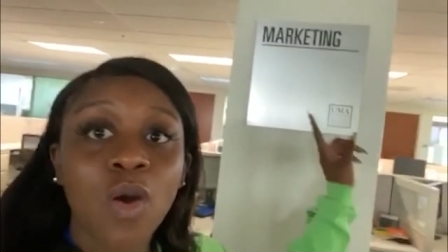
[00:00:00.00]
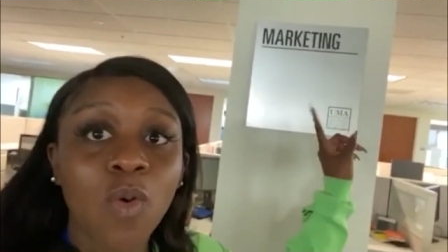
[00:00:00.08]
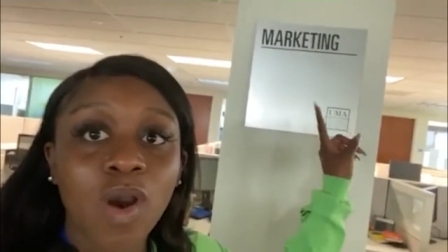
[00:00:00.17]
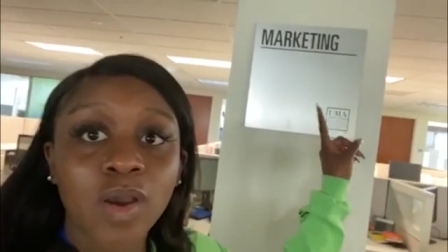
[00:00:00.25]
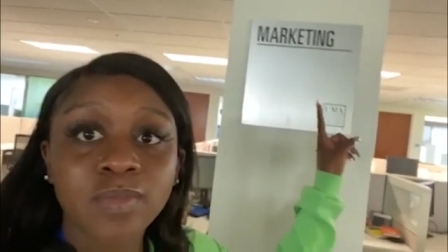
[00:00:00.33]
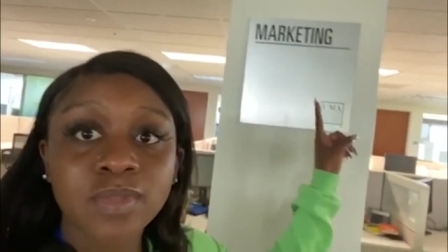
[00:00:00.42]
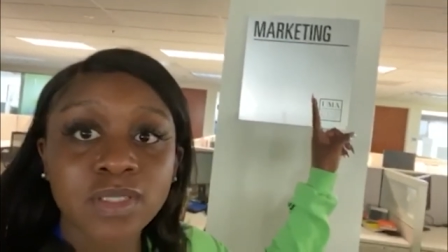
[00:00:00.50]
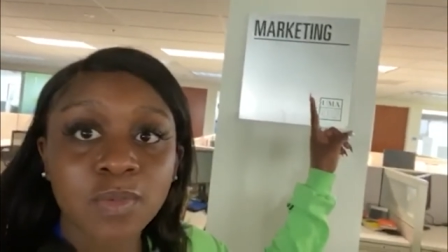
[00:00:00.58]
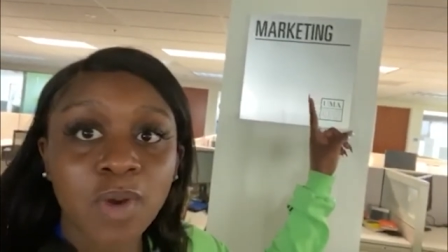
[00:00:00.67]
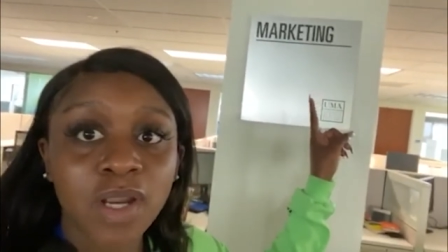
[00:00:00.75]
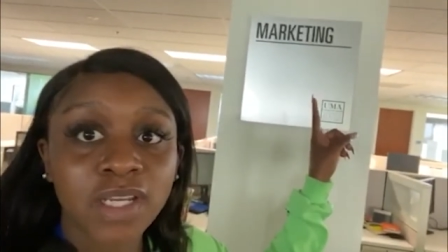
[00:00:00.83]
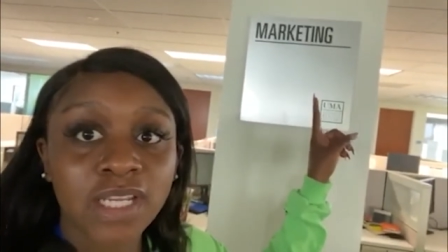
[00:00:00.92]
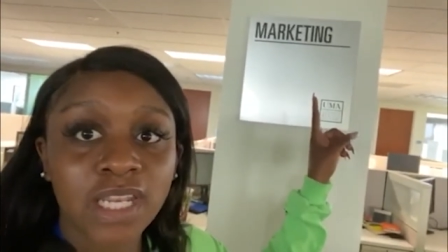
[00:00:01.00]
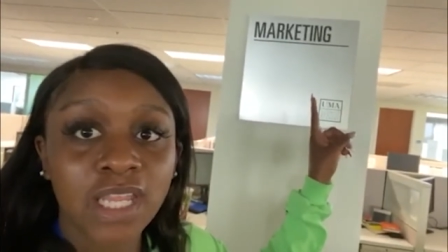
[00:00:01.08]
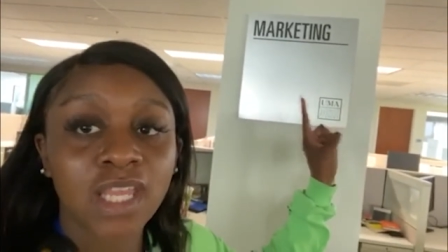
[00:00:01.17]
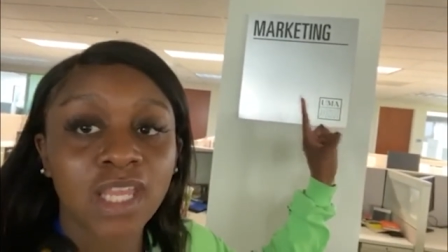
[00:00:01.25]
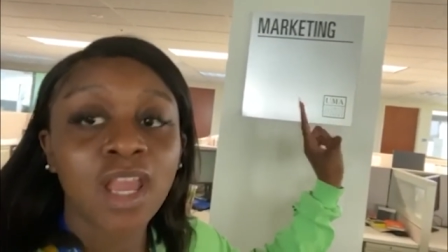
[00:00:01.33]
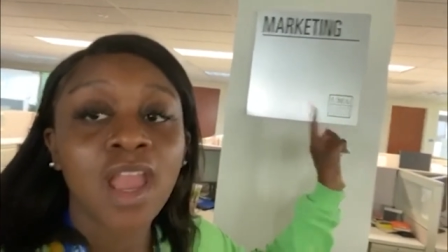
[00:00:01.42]
welcome to
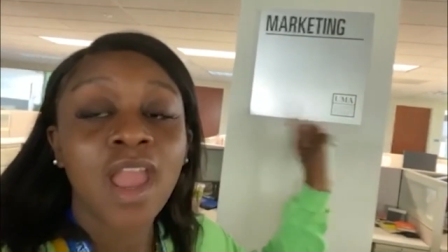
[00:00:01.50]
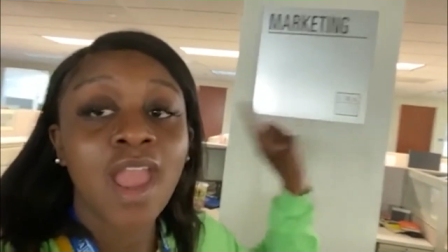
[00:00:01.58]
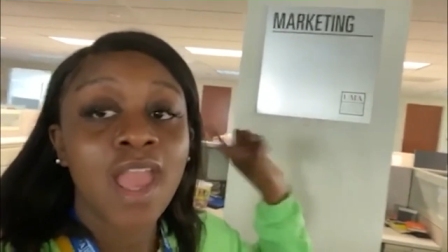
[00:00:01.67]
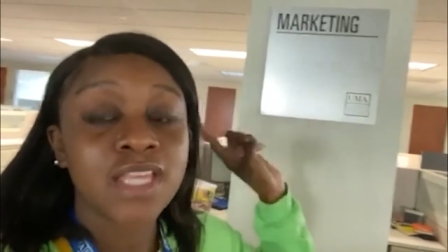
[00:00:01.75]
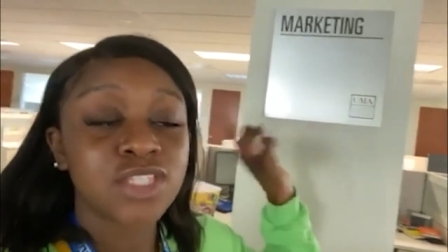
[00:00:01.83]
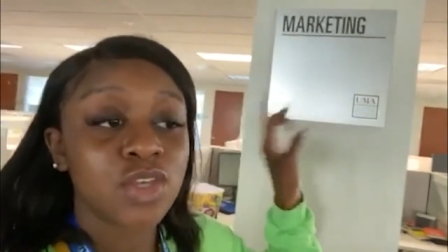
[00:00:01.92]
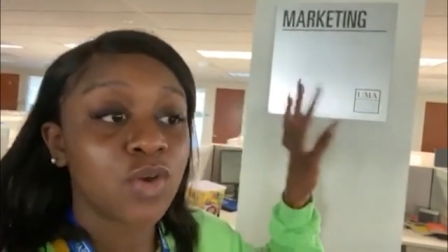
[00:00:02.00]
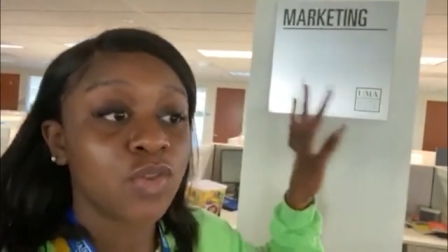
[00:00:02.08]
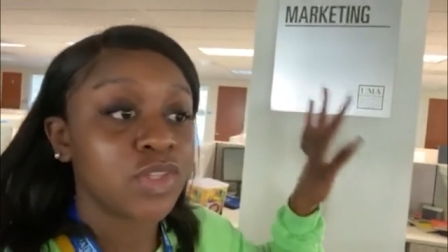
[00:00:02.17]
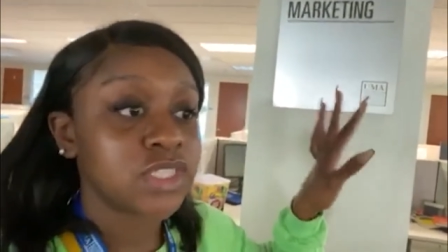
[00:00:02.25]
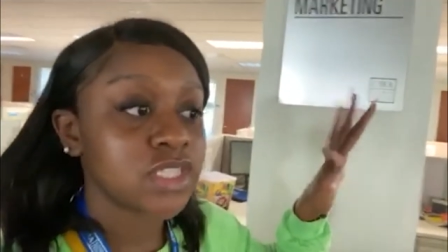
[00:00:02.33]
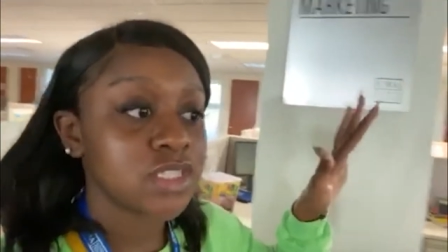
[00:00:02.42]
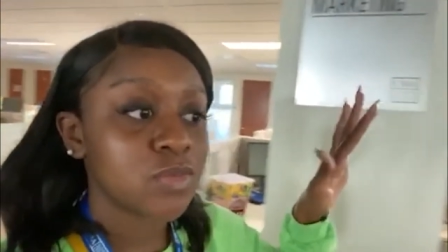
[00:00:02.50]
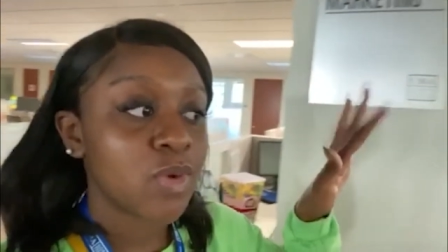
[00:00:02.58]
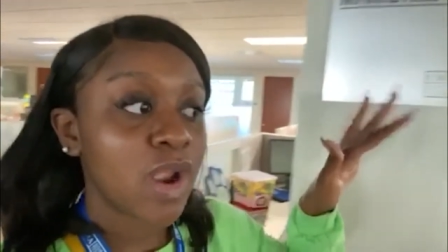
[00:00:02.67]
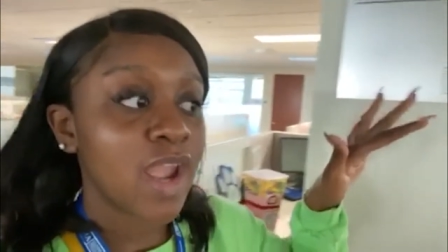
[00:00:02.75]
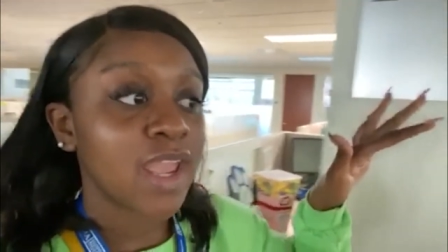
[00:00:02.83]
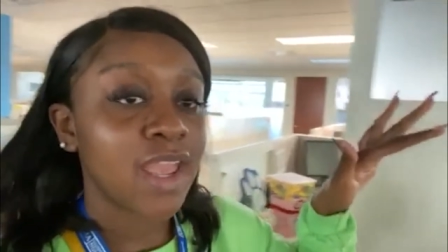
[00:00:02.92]
marketing so this is where
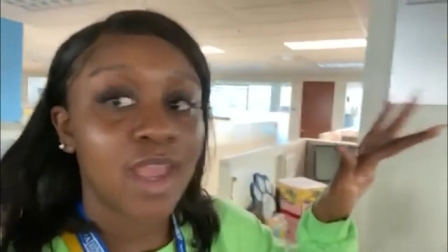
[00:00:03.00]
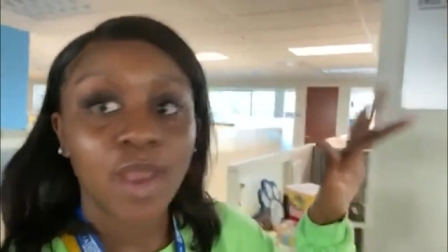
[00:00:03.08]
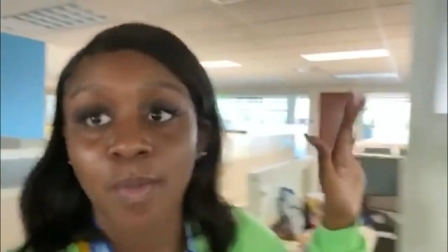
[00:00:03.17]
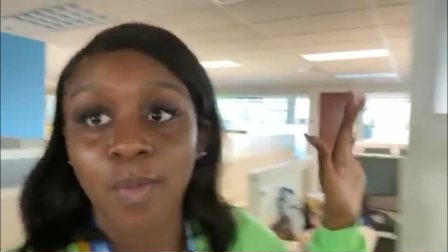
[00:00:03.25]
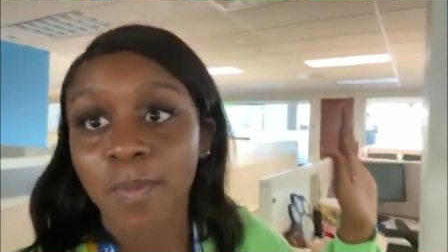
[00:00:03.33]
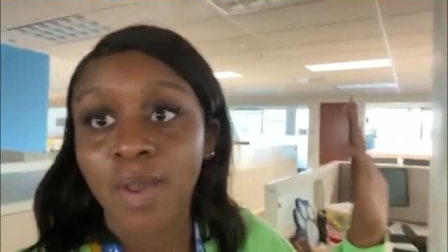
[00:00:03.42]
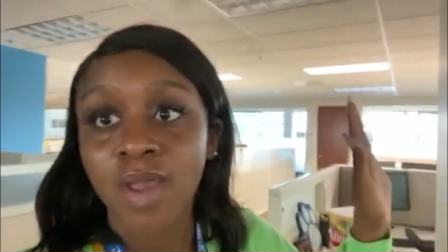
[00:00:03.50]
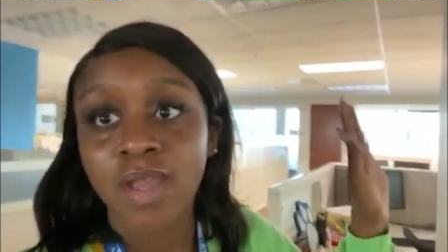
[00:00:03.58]
i am